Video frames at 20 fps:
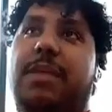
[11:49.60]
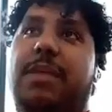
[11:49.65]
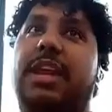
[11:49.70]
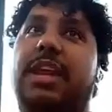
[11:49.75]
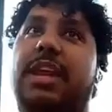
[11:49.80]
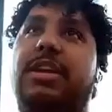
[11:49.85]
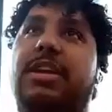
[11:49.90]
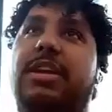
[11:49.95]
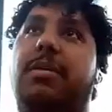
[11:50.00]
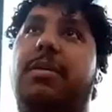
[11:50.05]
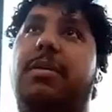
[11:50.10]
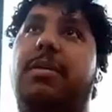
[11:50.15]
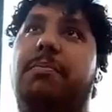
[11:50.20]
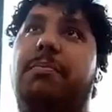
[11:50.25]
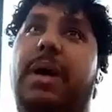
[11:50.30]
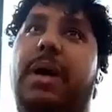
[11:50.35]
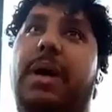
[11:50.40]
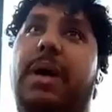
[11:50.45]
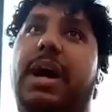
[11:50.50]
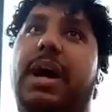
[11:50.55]
end up buying
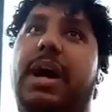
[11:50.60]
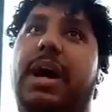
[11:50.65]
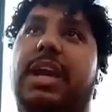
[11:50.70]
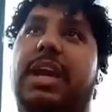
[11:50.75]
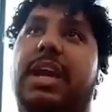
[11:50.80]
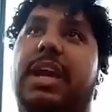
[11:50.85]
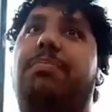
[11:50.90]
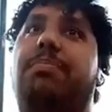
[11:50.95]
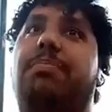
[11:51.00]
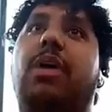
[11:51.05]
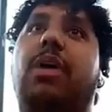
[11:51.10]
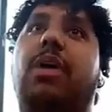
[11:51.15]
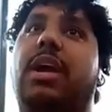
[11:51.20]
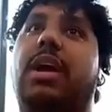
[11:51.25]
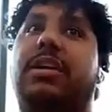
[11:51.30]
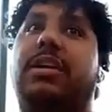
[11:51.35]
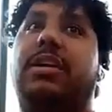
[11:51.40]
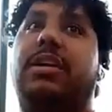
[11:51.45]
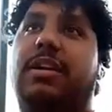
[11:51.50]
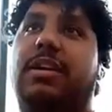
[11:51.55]
a product,
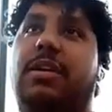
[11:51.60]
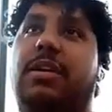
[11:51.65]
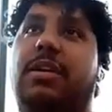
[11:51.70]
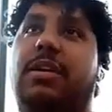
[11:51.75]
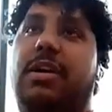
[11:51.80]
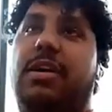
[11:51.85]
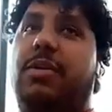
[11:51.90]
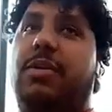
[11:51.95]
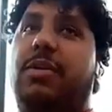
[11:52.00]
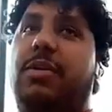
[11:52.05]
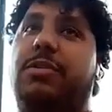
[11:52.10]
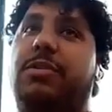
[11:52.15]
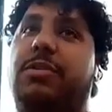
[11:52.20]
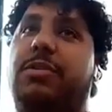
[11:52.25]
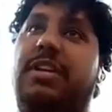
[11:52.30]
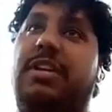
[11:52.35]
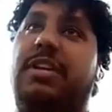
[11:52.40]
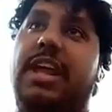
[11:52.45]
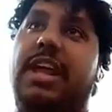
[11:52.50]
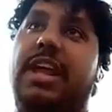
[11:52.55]
whether it's
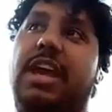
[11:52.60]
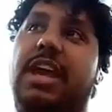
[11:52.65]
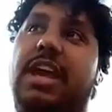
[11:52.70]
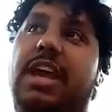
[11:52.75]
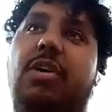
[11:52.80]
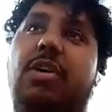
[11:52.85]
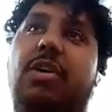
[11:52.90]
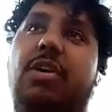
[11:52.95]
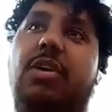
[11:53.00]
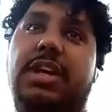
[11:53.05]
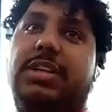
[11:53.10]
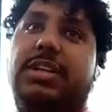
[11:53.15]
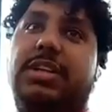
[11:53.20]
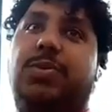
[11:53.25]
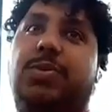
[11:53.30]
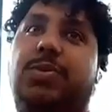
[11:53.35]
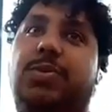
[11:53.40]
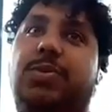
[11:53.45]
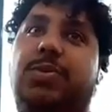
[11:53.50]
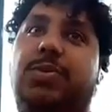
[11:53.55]
today or 12
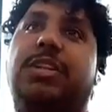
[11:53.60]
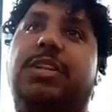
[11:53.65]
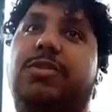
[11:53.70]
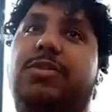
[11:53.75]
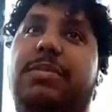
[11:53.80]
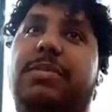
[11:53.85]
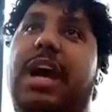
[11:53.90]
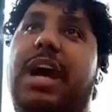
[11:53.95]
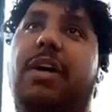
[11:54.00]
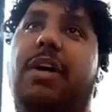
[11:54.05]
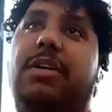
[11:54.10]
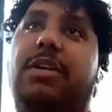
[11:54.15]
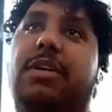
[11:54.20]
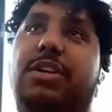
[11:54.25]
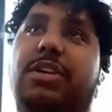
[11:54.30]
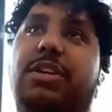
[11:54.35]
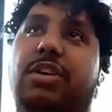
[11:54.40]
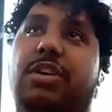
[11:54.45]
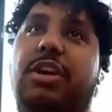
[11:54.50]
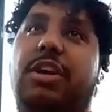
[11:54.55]
months from now, you're
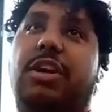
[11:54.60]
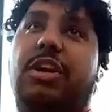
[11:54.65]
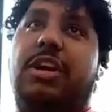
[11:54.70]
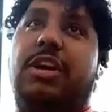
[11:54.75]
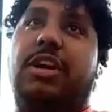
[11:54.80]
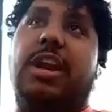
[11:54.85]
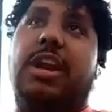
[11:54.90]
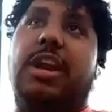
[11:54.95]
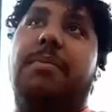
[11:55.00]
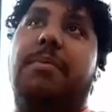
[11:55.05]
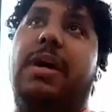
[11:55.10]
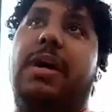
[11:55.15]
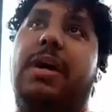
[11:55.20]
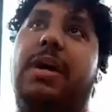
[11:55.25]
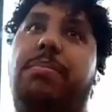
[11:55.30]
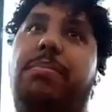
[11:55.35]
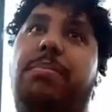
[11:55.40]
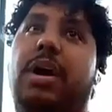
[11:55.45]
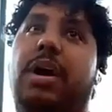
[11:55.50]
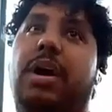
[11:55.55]
going to buy a product.
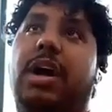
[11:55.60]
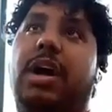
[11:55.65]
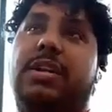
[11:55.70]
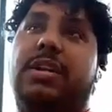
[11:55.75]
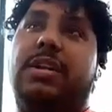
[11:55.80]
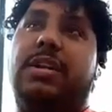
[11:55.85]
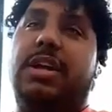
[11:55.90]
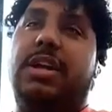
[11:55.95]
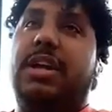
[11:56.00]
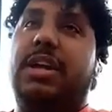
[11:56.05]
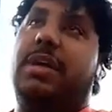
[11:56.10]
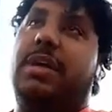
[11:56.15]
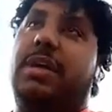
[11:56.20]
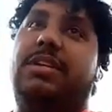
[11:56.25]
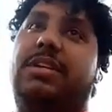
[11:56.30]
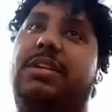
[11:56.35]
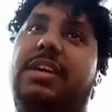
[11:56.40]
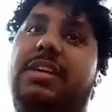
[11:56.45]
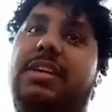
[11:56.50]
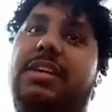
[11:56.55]
But I would take the leap
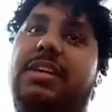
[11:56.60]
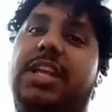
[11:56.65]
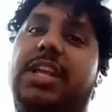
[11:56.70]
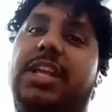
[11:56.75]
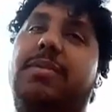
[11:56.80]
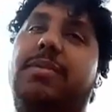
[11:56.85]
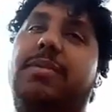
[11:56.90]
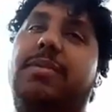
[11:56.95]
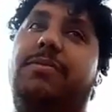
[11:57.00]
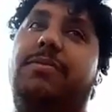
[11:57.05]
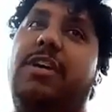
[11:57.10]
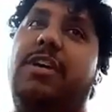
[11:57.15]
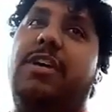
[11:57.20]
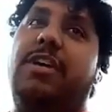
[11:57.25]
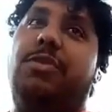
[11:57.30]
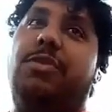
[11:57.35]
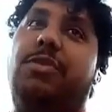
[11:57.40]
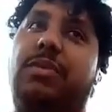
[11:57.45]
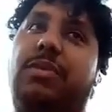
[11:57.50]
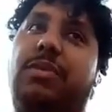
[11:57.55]
of faith with Kenny
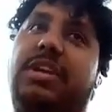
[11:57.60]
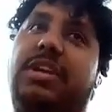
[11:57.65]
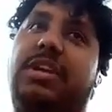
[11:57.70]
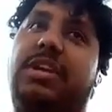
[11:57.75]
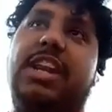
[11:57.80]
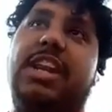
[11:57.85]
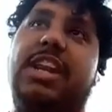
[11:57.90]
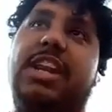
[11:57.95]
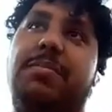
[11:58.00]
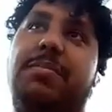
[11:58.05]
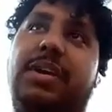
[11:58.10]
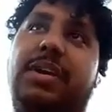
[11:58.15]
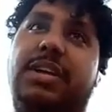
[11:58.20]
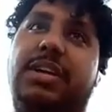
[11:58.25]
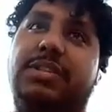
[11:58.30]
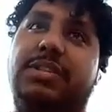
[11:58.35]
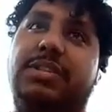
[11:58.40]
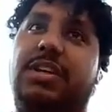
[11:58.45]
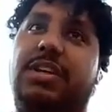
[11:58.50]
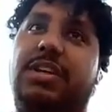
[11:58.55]
because, you know, it's,
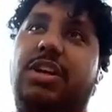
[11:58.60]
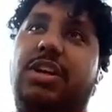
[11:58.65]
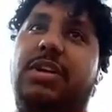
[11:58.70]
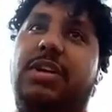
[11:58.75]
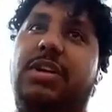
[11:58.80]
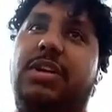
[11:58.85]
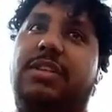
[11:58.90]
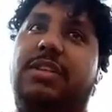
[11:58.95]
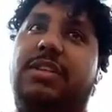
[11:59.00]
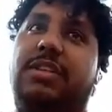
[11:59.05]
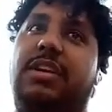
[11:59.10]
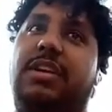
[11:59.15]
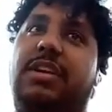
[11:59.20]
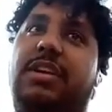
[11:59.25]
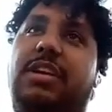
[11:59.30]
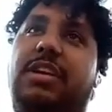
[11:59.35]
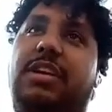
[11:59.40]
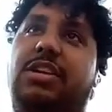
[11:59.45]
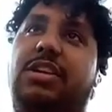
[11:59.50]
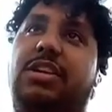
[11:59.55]
just look for yourself.
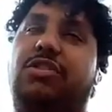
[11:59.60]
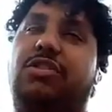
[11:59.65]
The